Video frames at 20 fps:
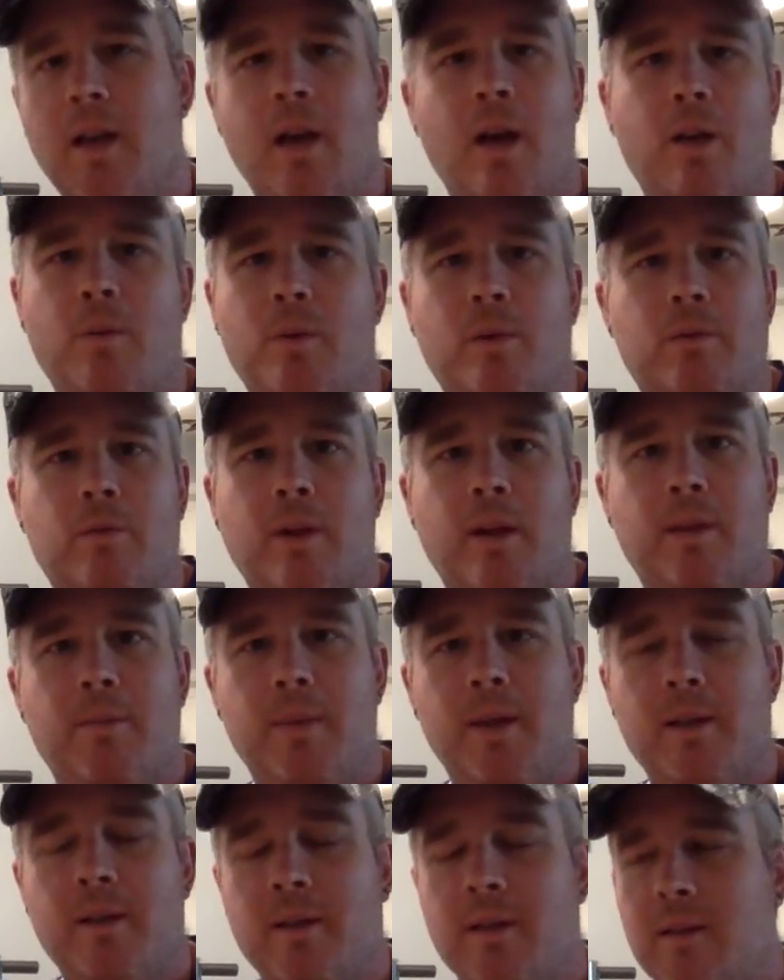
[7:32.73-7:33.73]
I wouldn't
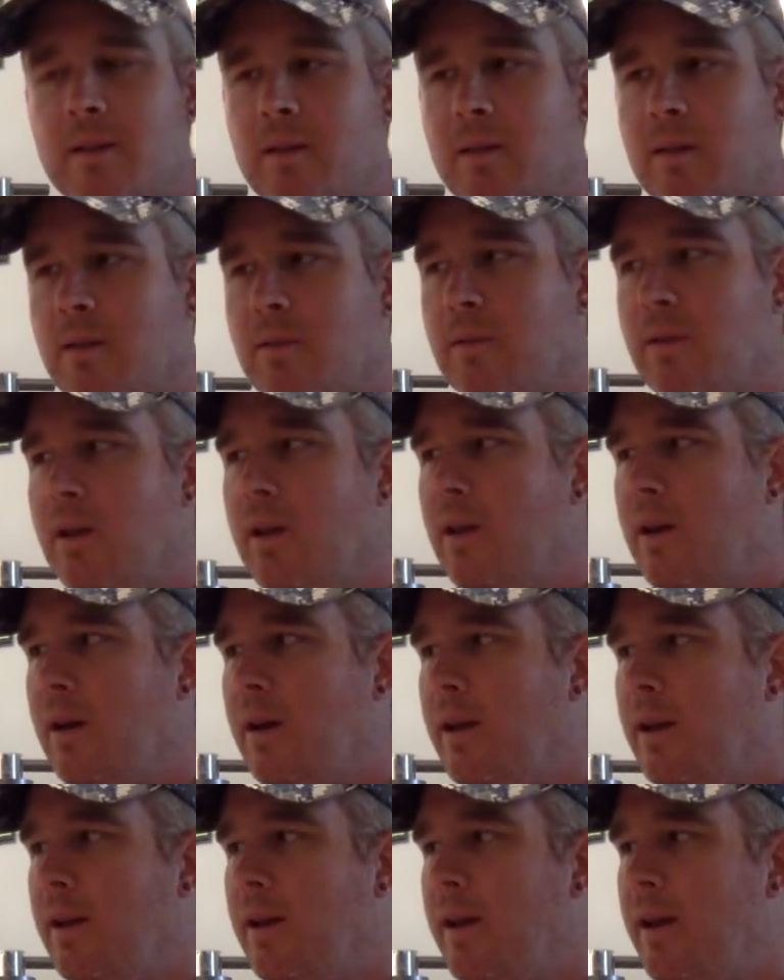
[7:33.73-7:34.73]
recommend it. You know,
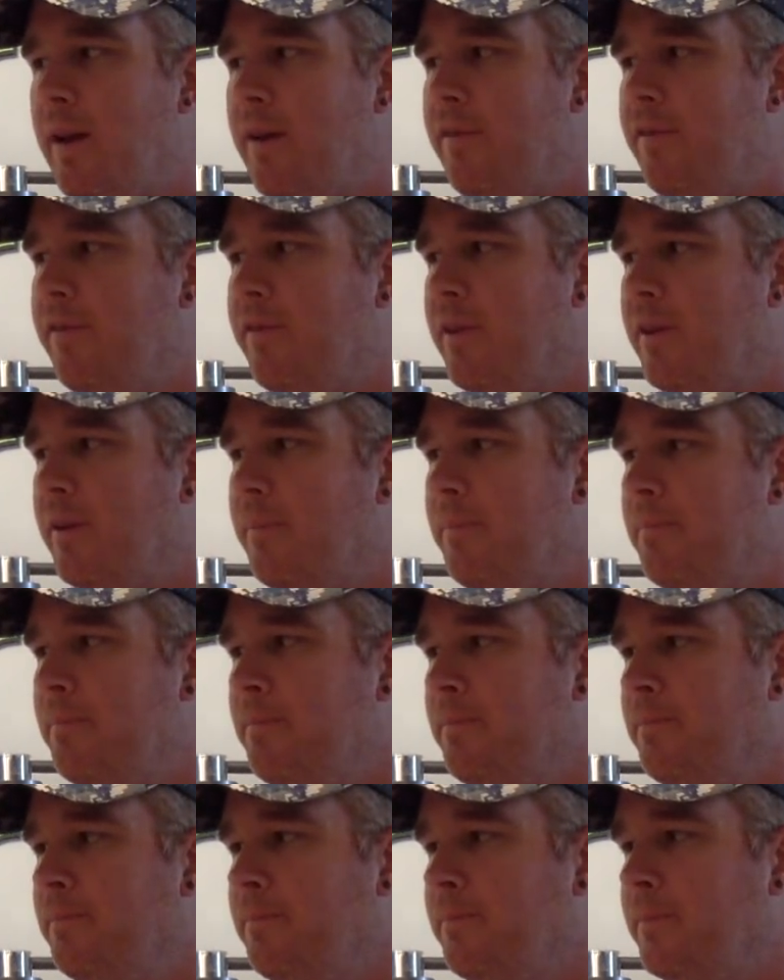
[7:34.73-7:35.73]
I have um,
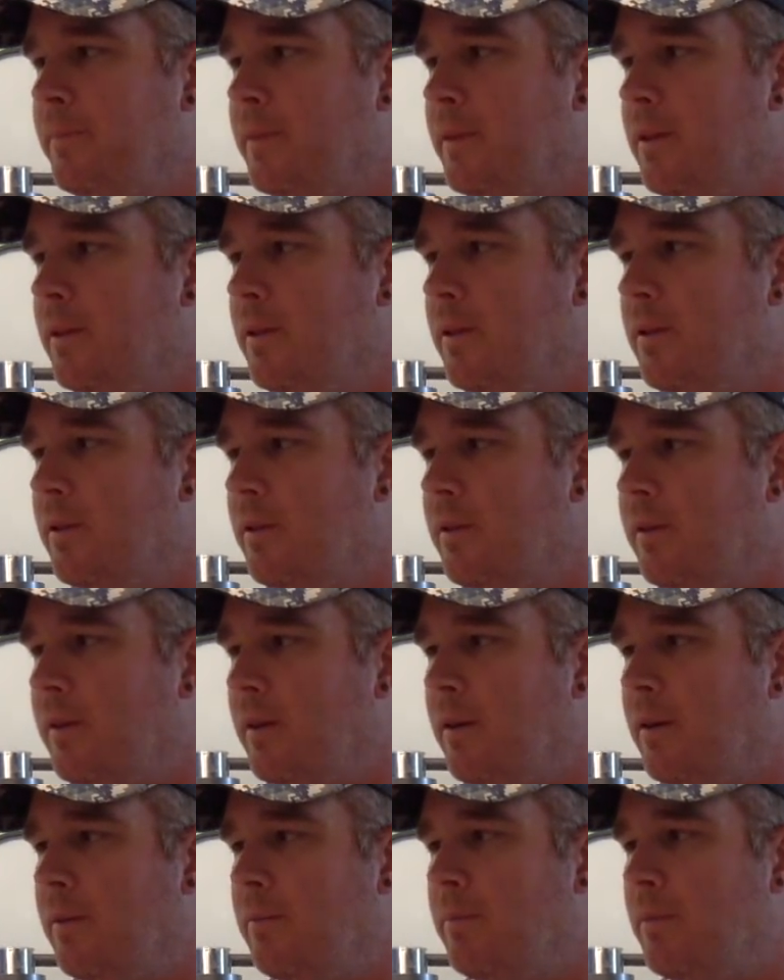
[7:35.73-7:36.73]

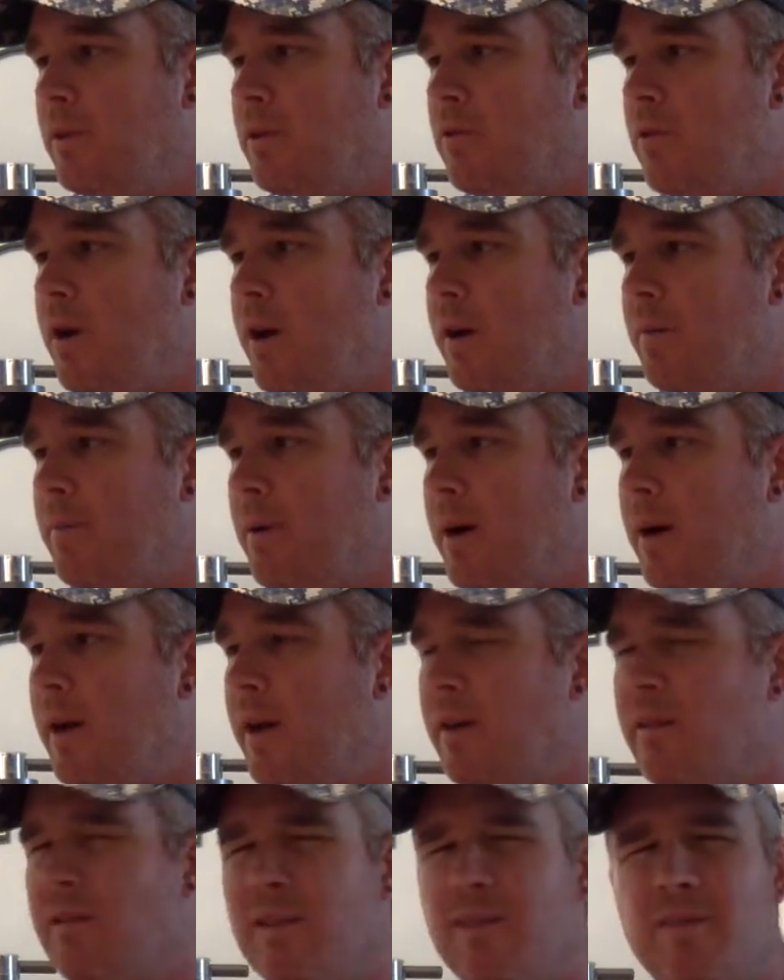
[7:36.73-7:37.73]
um, mm. a crock pot.
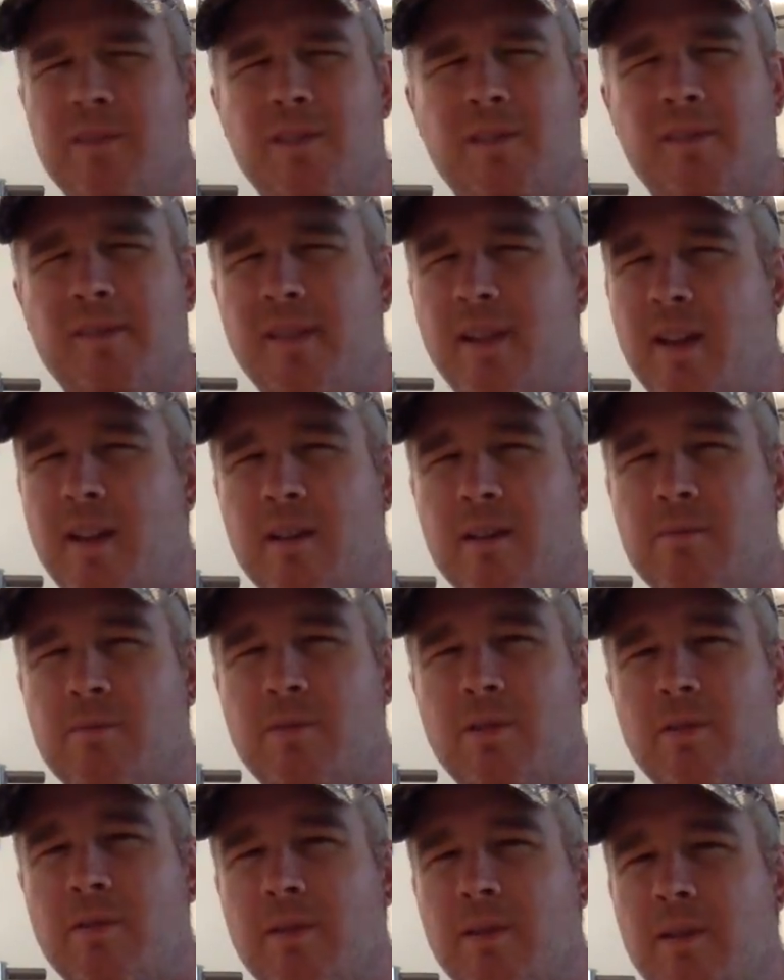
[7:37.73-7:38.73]
I don't even use that
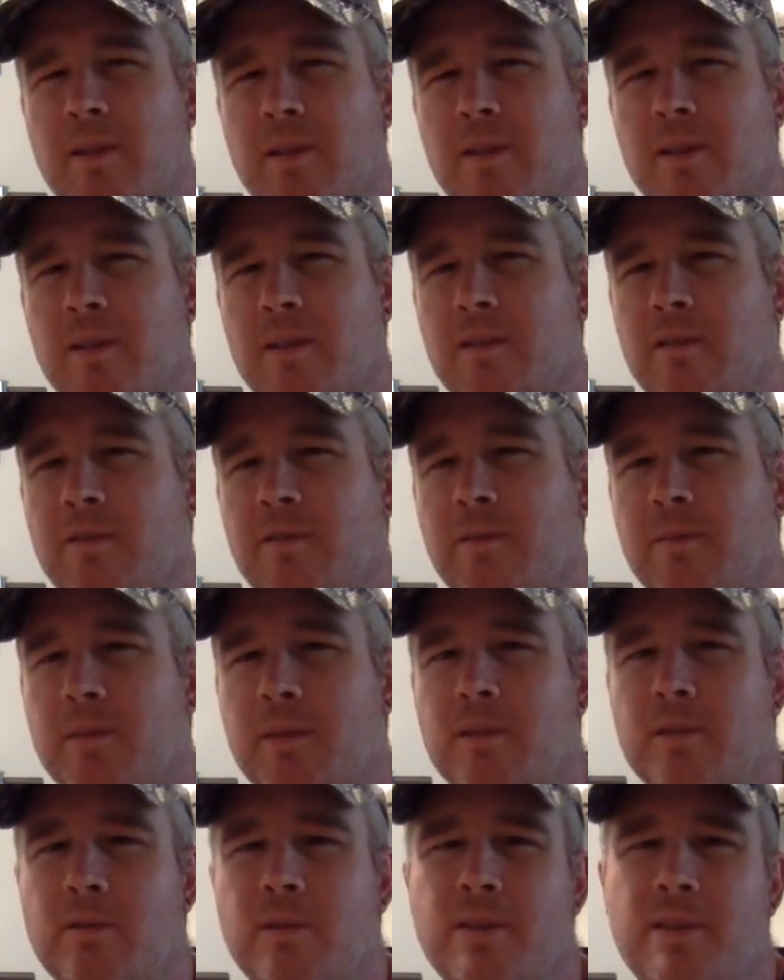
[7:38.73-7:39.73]
anymore, really. If I'm
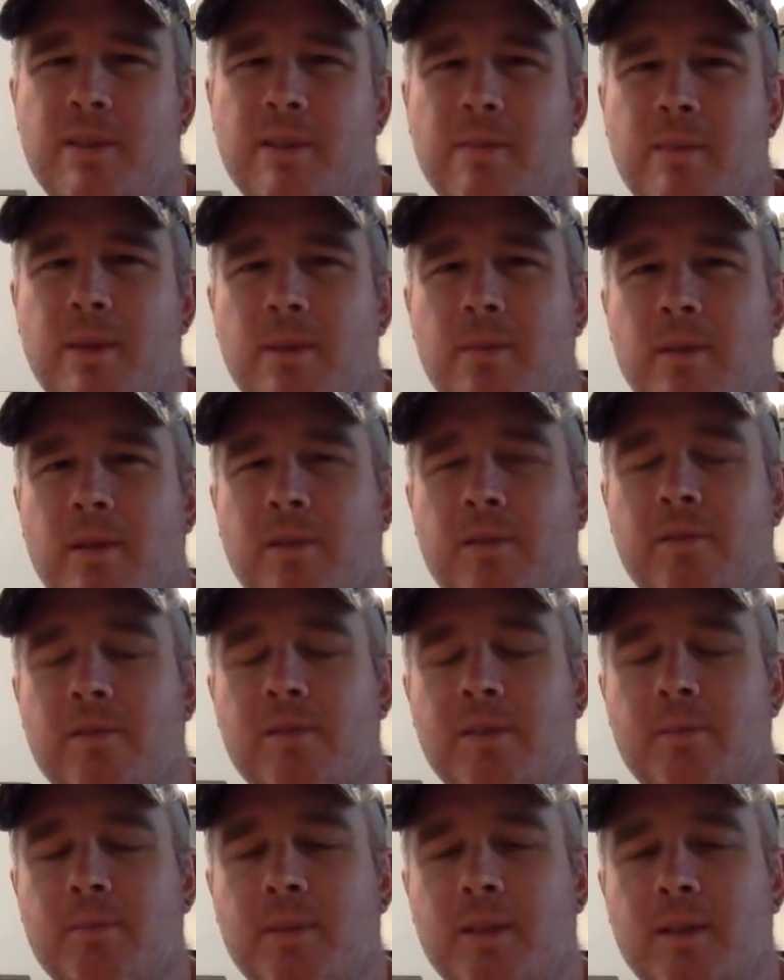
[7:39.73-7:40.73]
going to do anything, maybe I'll throw
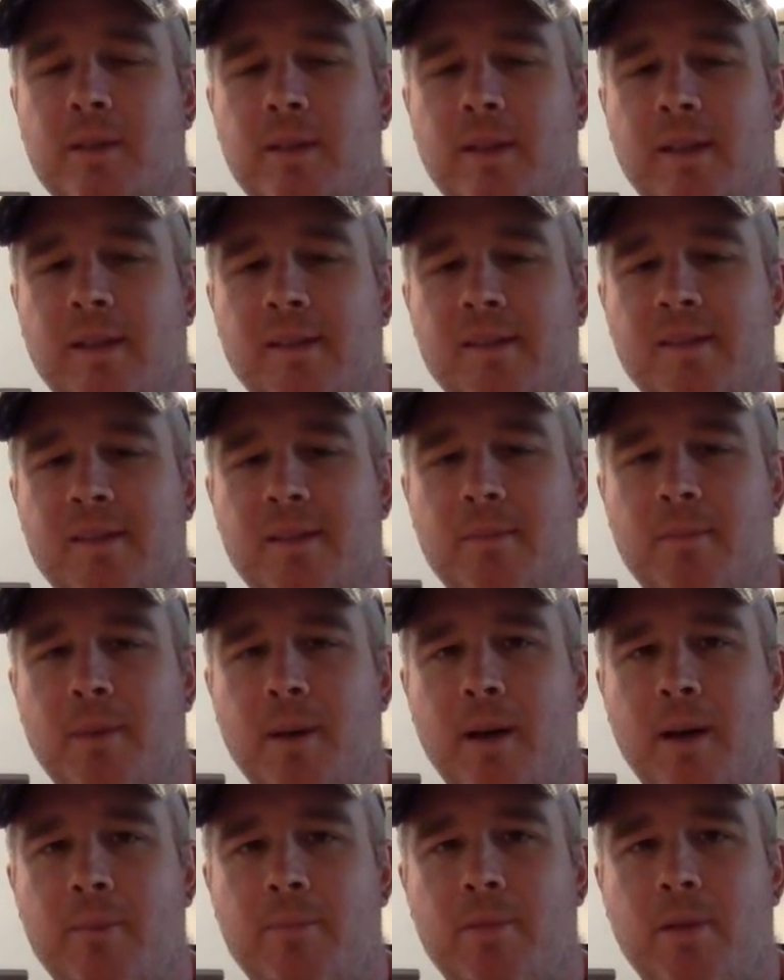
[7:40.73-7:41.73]
something in the Instant
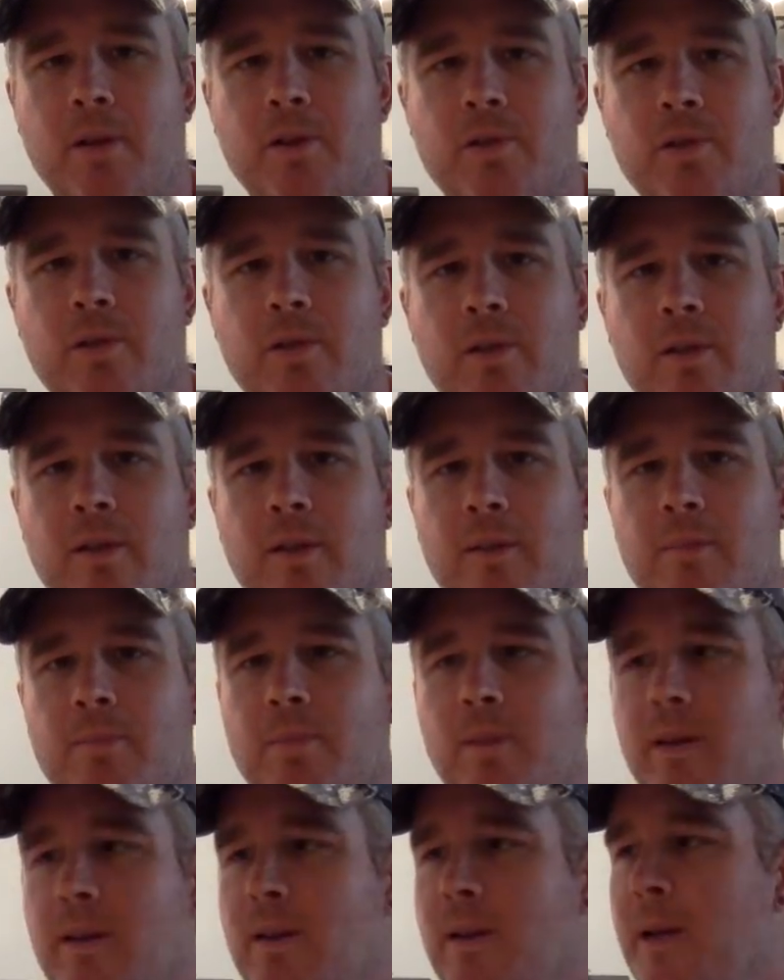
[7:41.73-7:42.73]
Pot, pressure cook it.
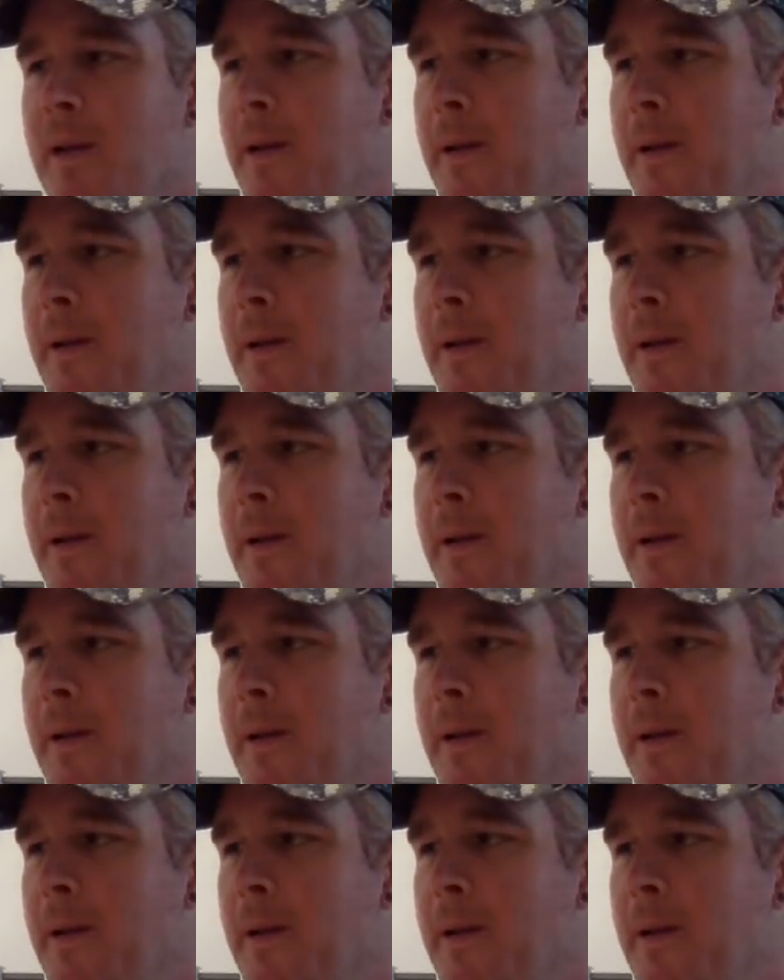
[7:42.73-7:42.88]
But